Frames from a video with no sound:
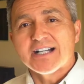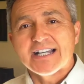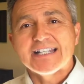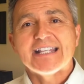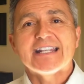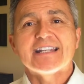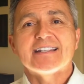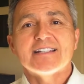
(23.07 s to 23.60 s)

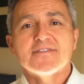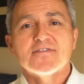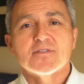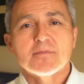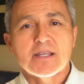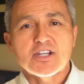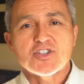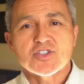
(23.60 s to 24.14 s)
unedited
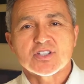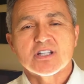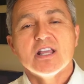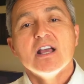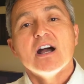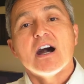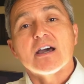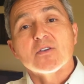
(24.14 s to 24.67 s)
information
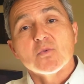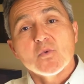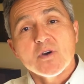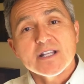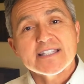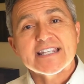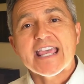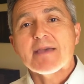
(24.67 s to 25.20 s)
on
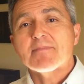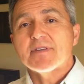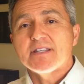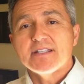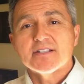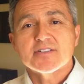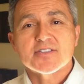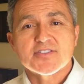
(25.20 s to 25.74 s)
what's happening
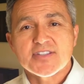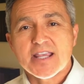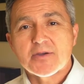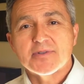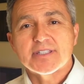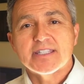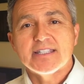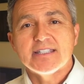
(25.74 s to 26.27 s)
here in San
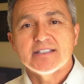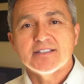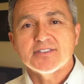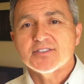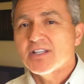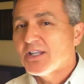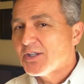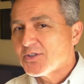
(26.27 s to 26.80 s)
Joaquin Hills,